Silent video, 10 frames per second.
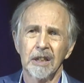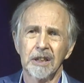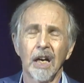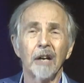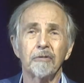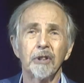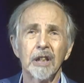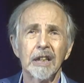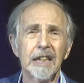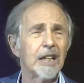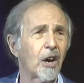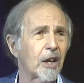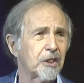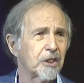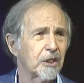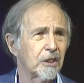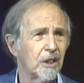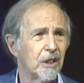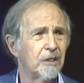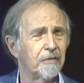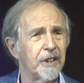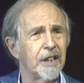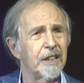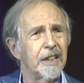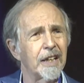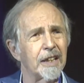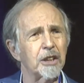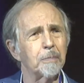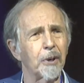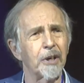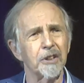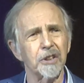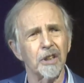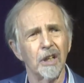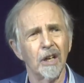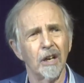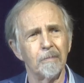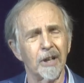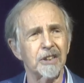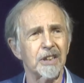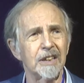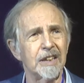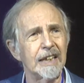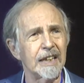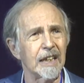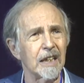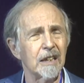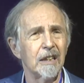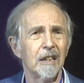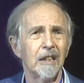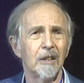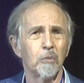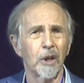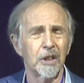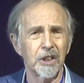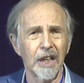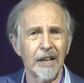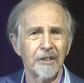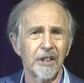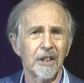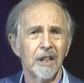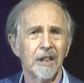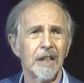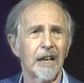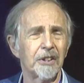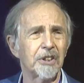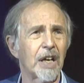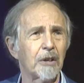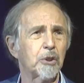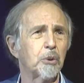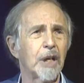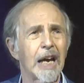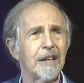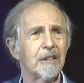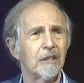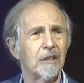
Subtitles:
Gottfried Lienhardt's Divinity and Experience Amongst the Dinka in what is now the South Sudan,